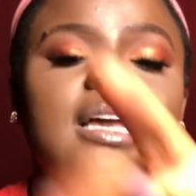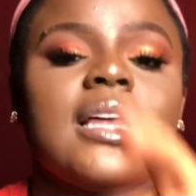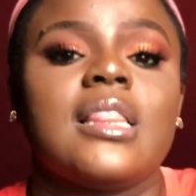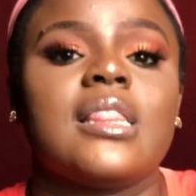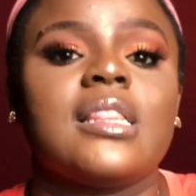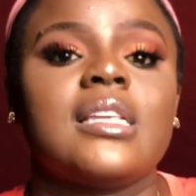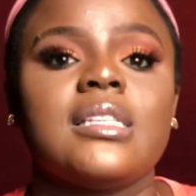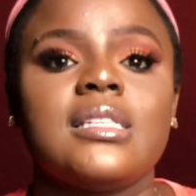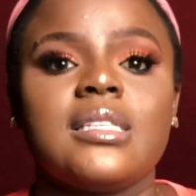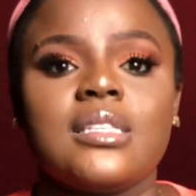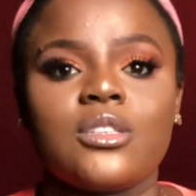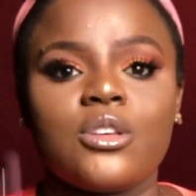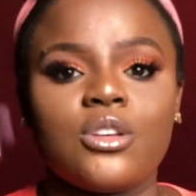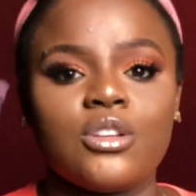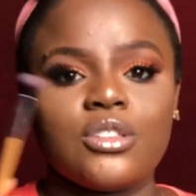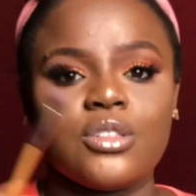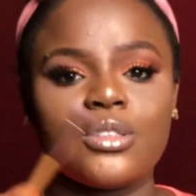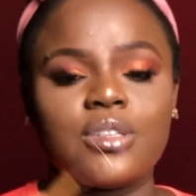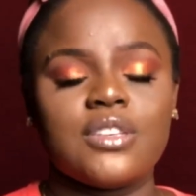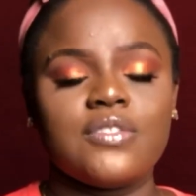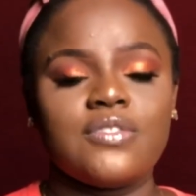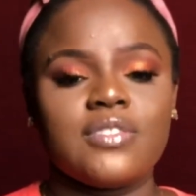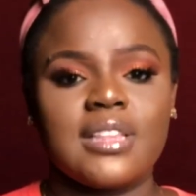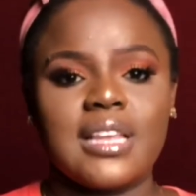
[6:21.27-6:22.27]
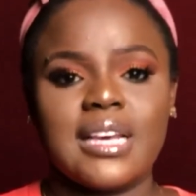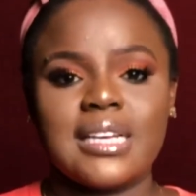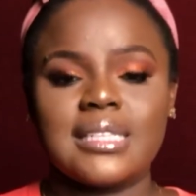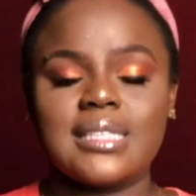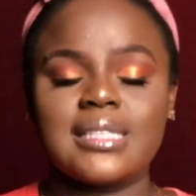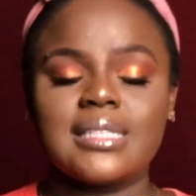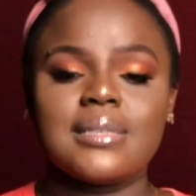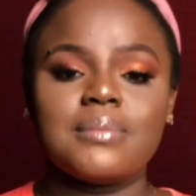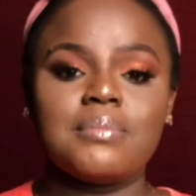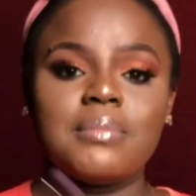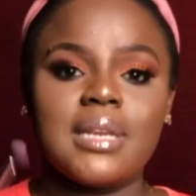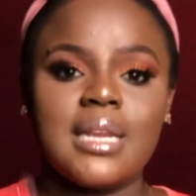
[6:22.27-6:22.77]
This is going to give you that
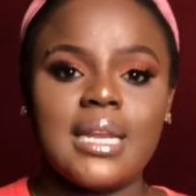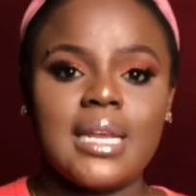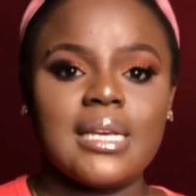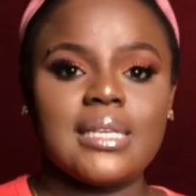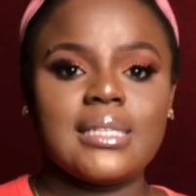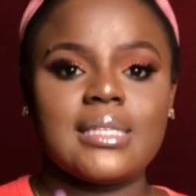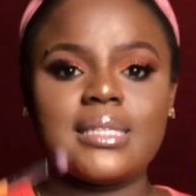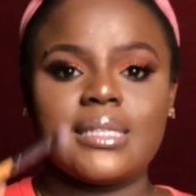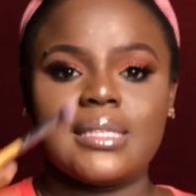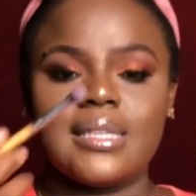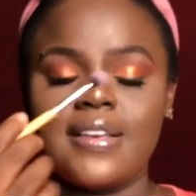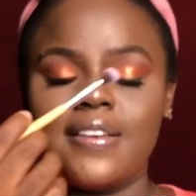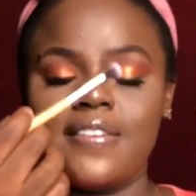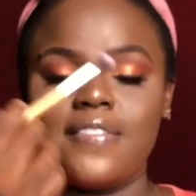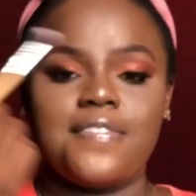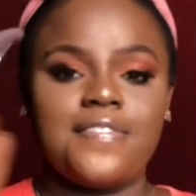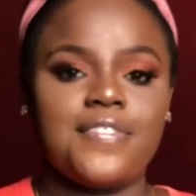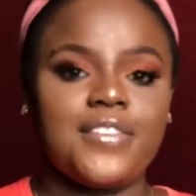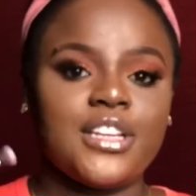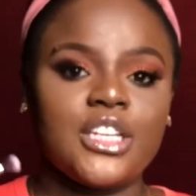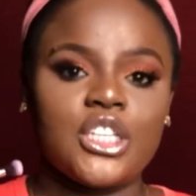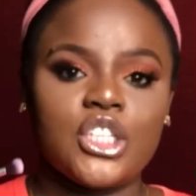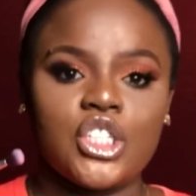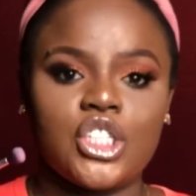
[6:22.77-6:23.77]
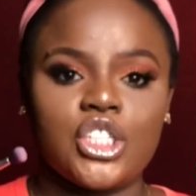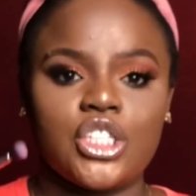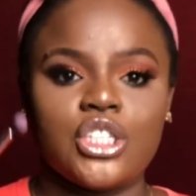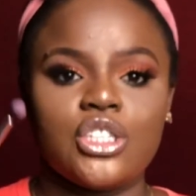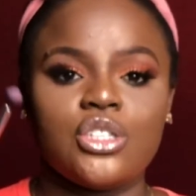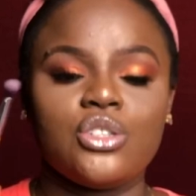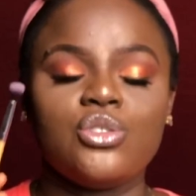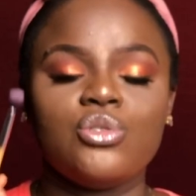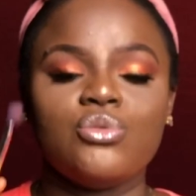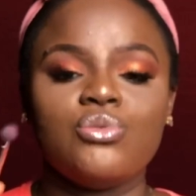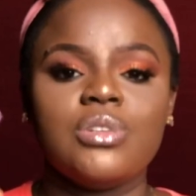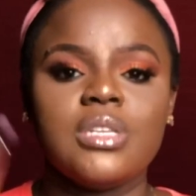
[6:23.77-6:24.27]
seamless
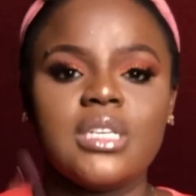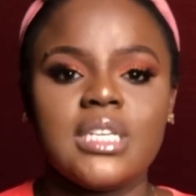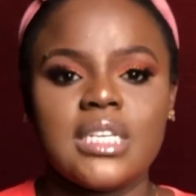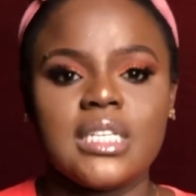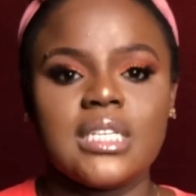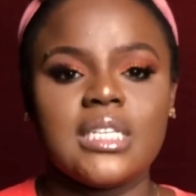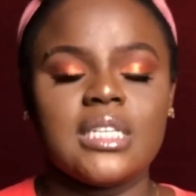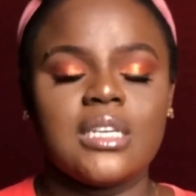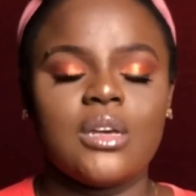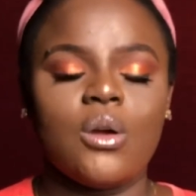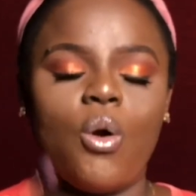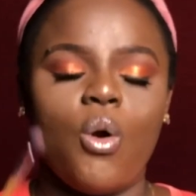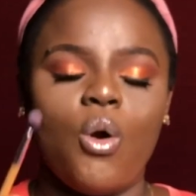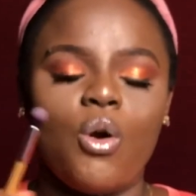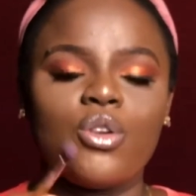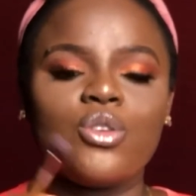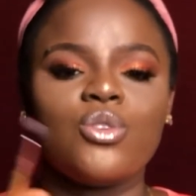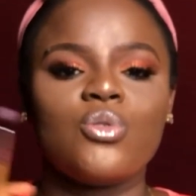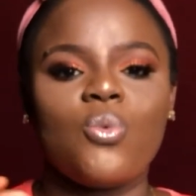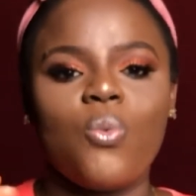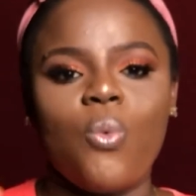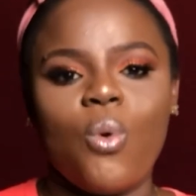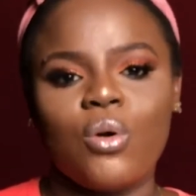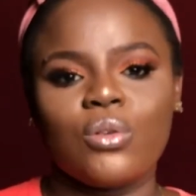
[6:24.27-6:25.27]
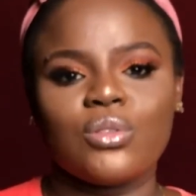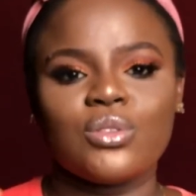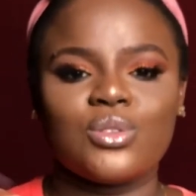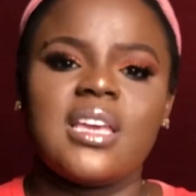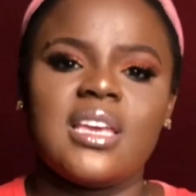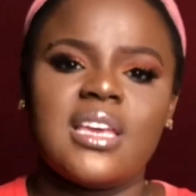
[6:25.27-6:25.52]
finishing you need or you want.